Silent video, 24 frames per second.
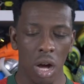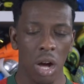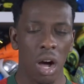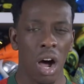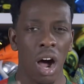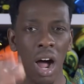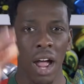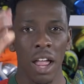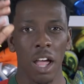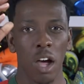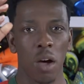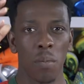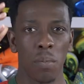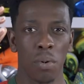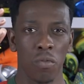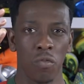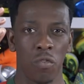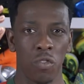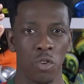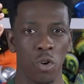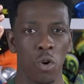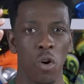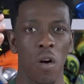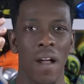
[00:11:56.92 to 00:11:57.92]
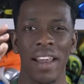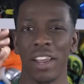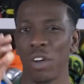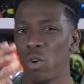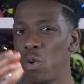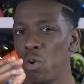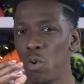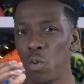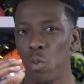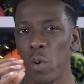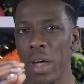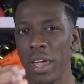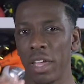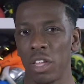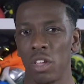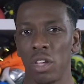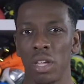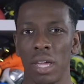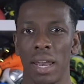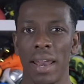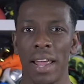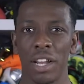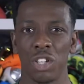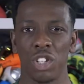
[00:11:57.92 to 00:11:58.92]
high up your ankle where you
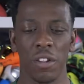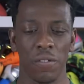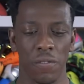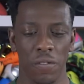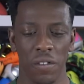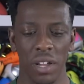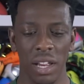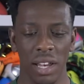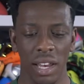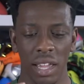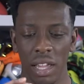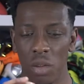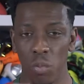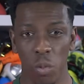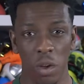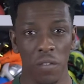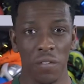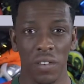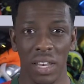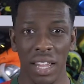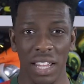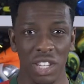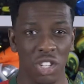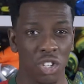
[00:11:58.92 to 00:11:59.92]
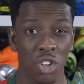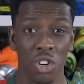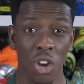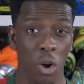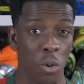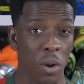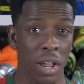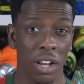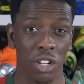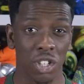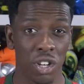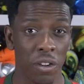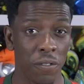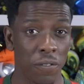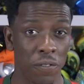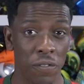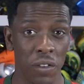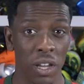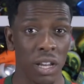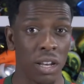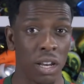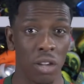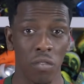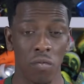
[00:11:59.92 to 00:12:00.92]
can actually feel it. With this, you don't actually
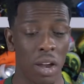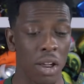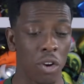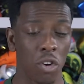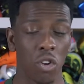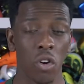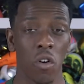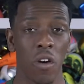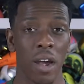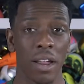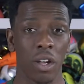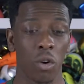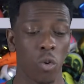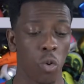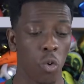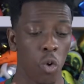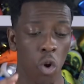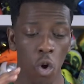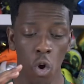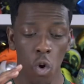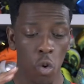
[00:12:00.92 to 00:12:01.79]
feel it around your ankle